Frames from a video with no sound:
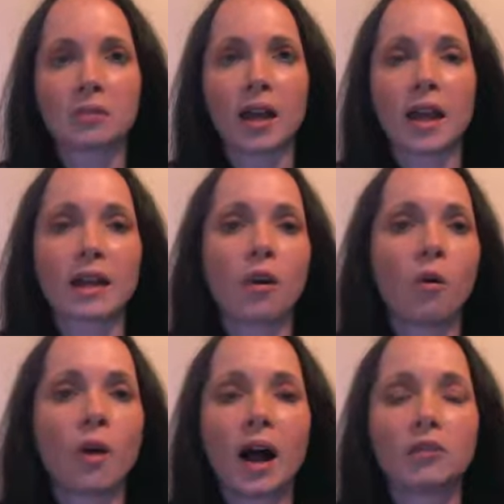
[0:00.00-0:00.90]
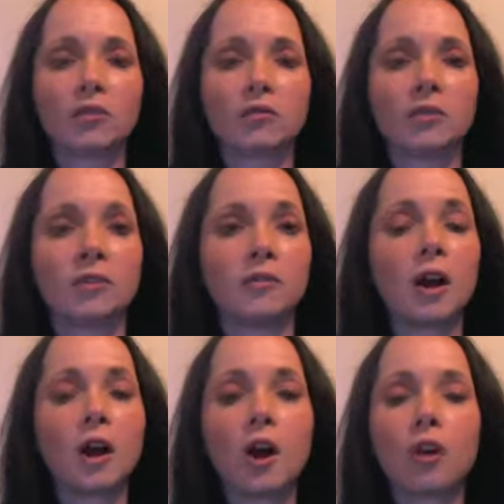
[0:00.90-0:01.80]
I had a whole house full of
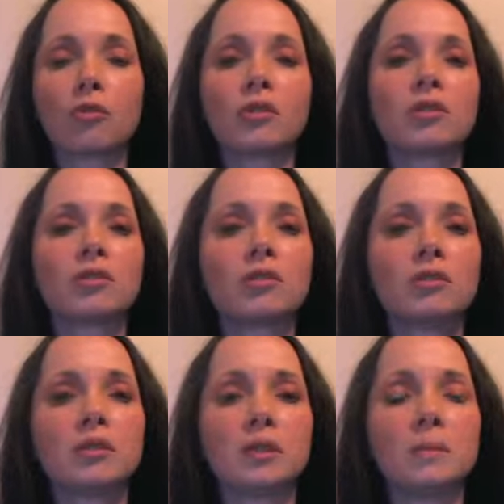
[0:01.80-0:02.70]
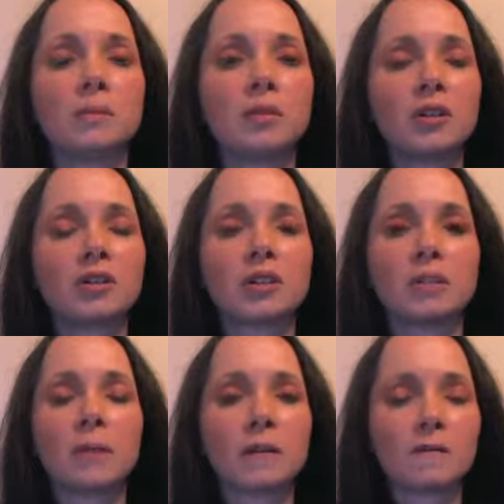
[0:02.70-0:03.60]
crystals and books and
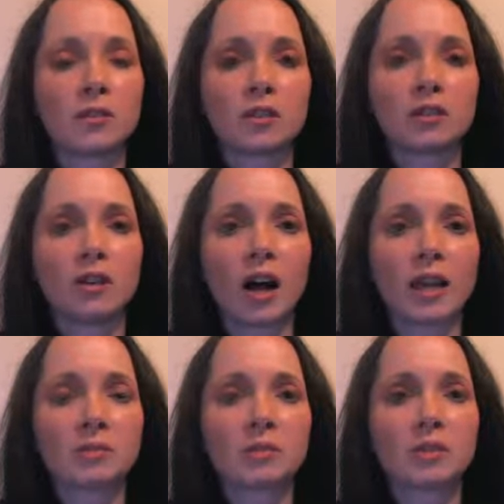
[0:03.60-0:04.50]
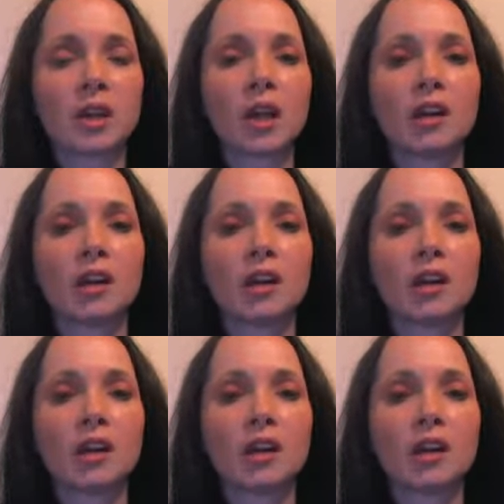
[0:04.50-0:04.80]
metaphysical items.